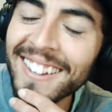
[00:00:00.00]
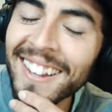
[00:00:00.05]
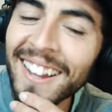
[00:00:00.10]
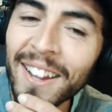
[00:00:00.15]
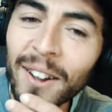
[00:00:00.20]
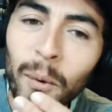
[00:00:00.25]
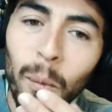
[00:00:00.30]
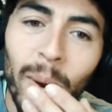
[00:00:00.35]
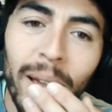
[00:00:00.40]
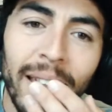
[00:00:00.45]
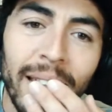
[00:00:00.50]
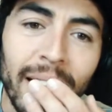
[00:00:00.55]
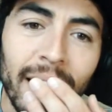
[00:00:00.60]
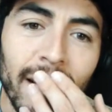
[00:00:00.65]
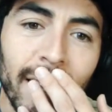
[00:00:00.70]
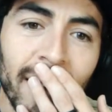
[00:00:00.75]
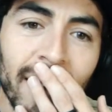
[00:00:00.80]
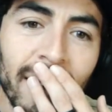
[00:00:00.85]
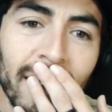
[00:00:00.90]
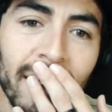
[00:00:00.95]
Wait.
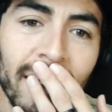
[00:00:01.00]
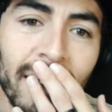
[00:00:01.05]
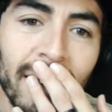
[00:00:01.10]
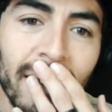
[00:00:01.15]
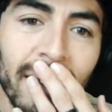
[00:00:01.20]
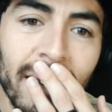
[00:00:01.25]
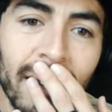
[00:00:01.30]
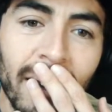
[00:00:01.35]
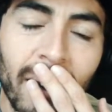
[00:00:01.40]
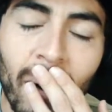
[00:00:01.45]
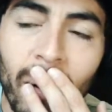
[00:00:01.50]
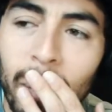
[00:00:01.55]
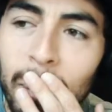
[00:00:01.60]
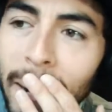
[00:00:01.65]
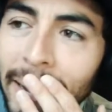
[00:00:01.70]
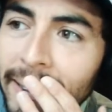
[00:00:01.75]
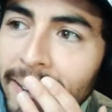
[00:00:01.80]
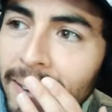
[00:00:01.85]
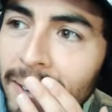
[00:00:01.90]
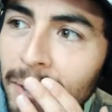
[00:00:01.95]
Oh my
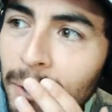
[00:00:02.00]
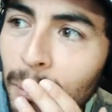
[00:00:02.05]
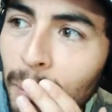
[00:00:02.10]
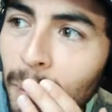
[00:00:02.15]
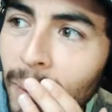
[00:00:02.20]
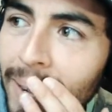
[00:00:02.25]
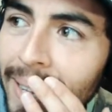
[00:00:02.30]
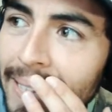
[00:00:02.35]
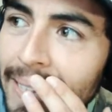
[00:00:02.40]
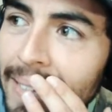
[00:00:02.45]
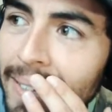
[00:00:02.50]
God, you're right.